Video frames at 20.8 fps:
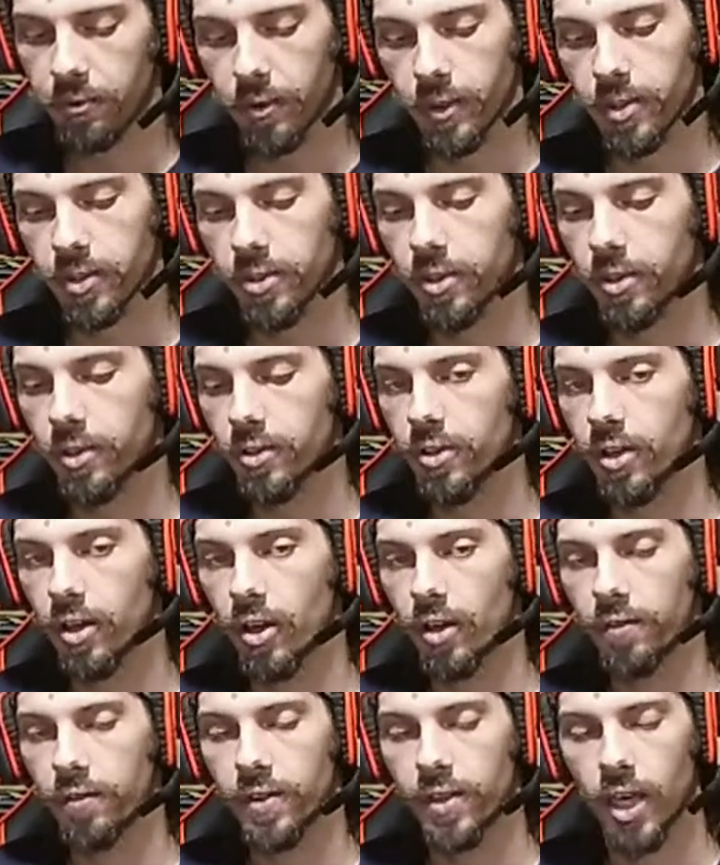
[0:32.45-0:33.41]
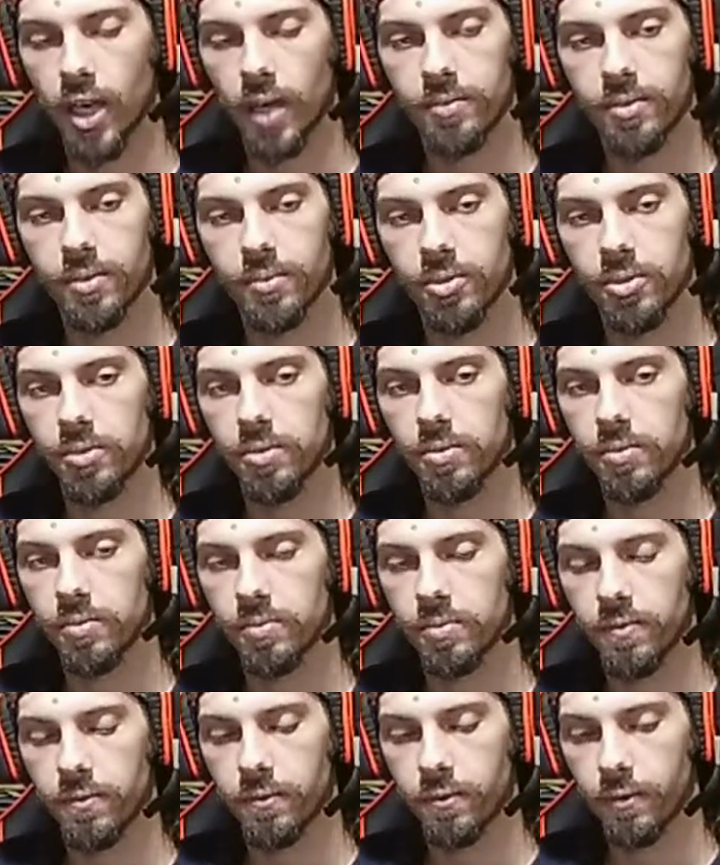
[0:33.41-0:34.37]
turned off and optimal
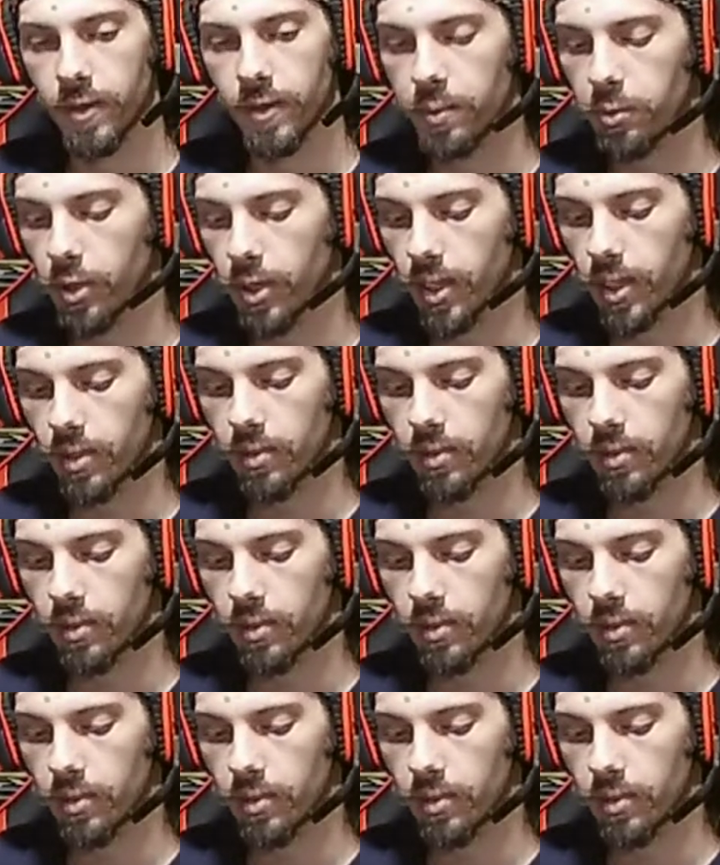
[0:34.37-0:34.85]
frame rate,